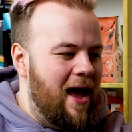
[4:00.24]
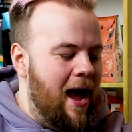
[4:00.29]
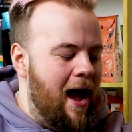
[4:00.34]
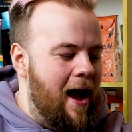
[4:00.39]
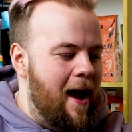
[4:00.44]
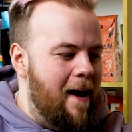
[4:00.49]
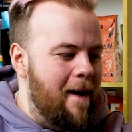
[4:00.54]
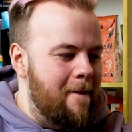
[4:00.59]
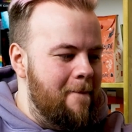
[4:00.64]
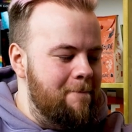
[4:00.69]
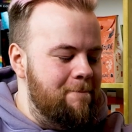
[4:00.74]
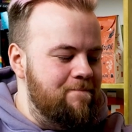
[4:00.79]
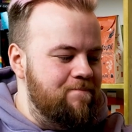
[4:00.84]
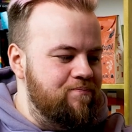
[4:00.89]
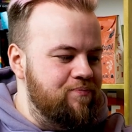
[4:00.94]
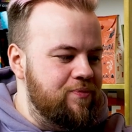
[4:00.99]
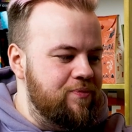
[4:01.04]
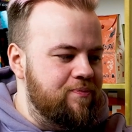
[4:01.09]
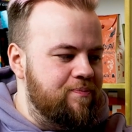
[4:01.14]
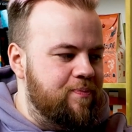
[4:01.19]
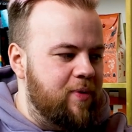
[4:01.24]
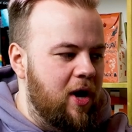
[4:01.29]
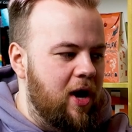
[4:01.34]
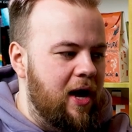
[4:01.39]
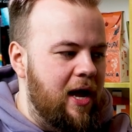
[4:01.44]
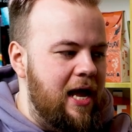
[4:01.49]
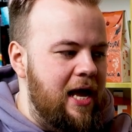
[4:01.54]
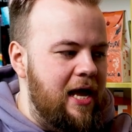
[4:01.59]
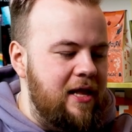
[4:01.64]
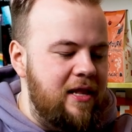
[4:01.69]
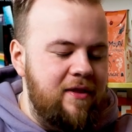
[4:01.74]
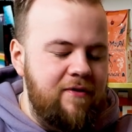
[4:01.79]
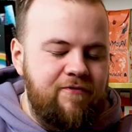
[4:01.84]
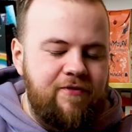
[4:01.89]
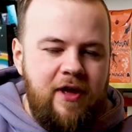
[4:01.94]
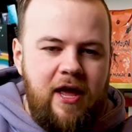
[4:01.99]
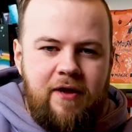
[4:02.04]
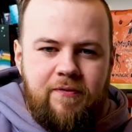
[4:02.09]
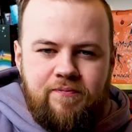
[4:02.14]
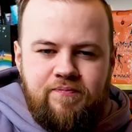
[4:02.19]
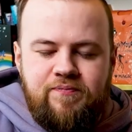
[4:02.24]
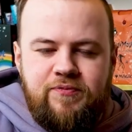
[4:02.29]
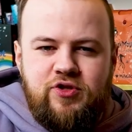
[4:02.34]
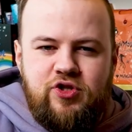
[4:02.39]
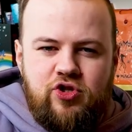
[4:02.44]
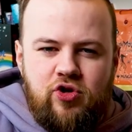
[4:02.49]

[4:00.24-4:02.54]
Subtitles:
But it